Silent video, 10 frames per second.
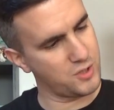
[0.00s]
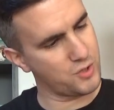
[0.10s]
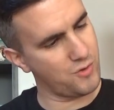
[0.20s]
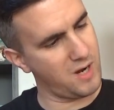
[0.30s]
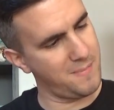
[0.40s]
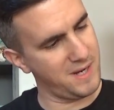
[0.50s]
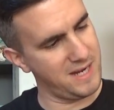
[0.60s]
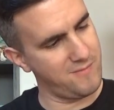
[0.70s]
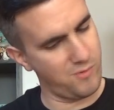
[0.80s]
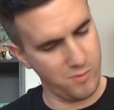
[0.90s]
Stripe,
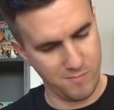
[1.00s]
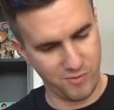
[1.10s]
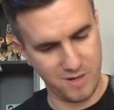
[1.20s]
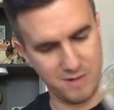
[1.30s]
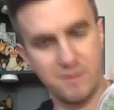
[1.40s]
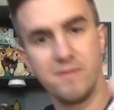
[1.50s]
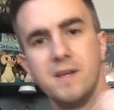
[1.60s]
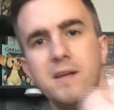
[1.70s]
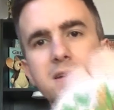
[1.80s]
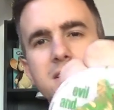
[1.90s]
evil and proud of
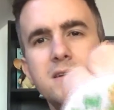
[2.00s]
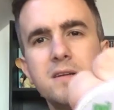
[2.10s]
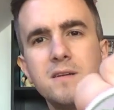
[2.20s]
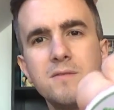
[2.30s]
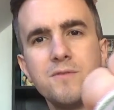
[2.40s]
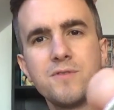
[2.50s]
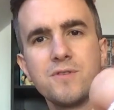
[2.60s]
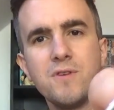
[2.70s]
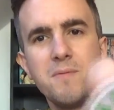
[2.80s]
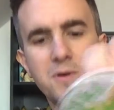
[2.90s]
it.
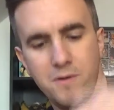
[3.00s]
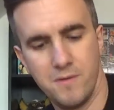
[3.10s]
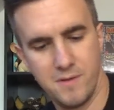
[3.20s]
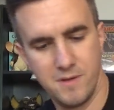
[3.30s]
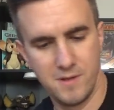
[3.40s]
Stripe on.